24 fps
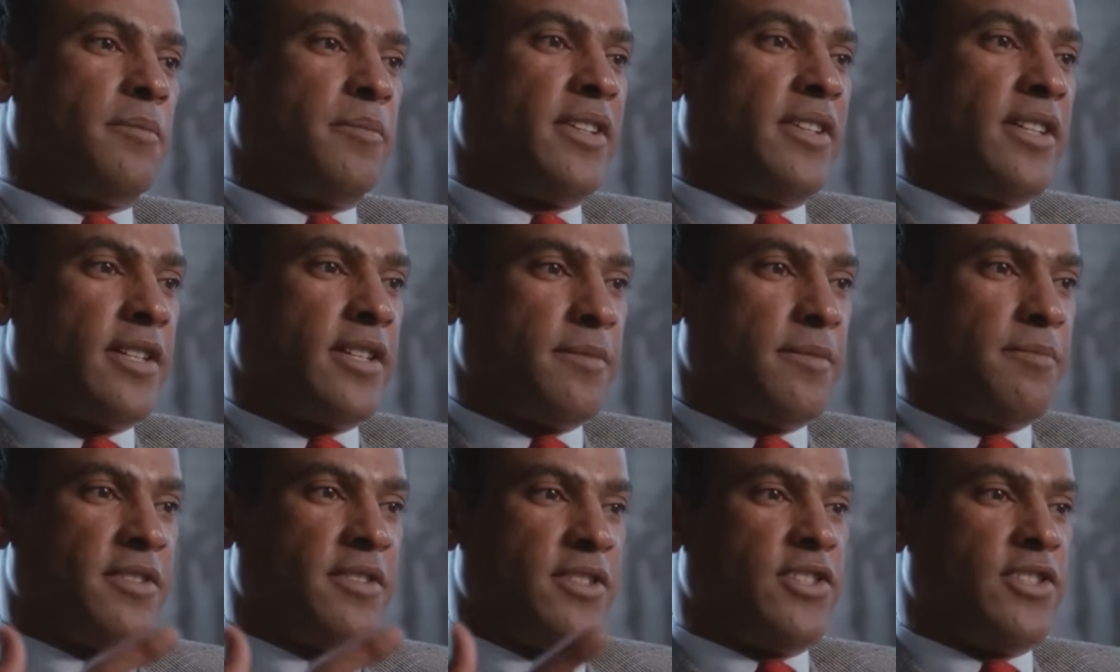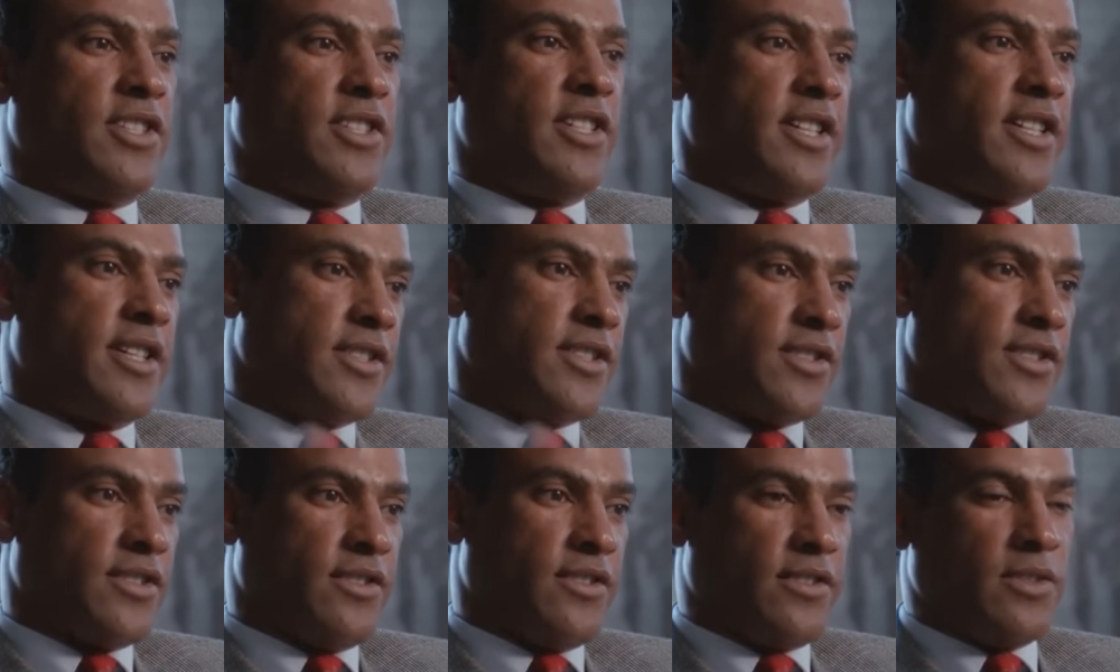pick up their
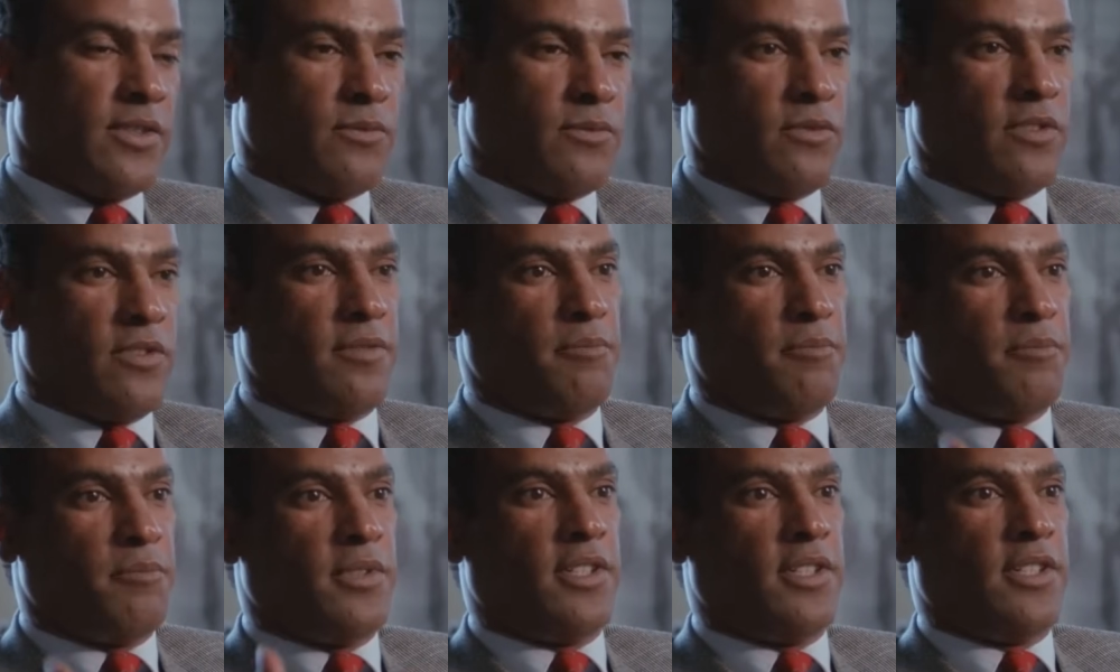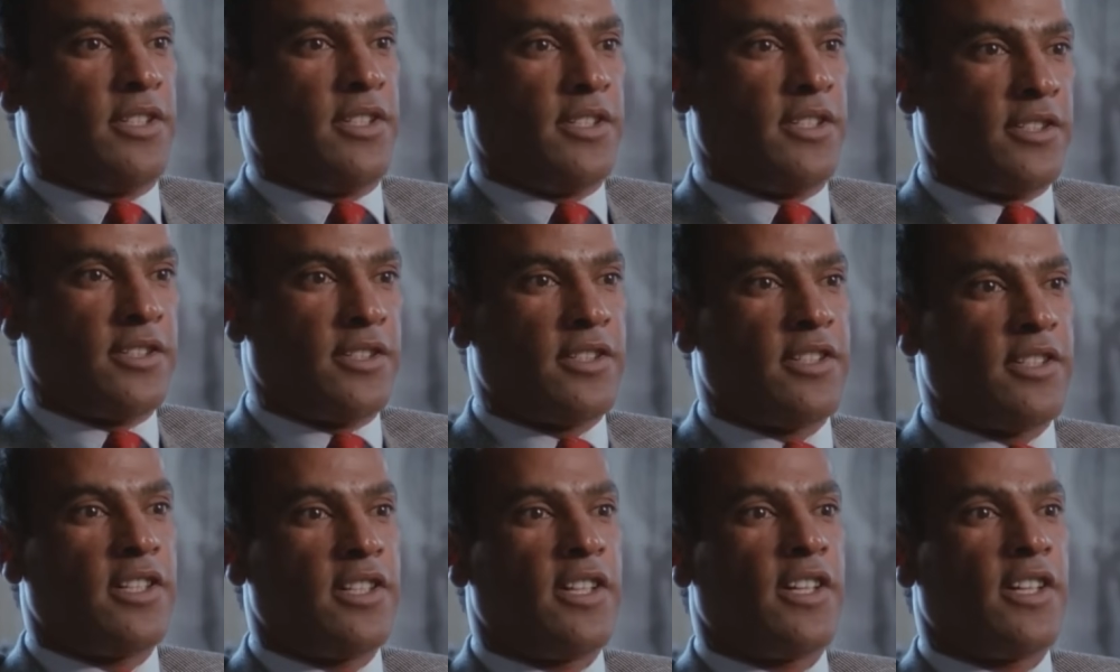checks so they weren't
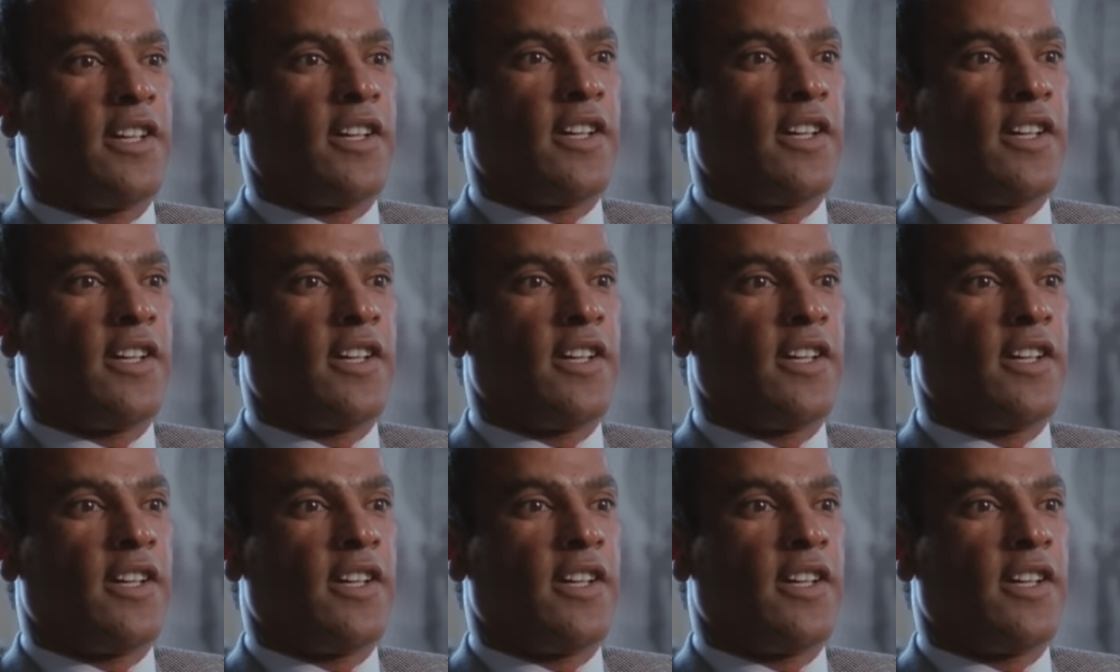mugged,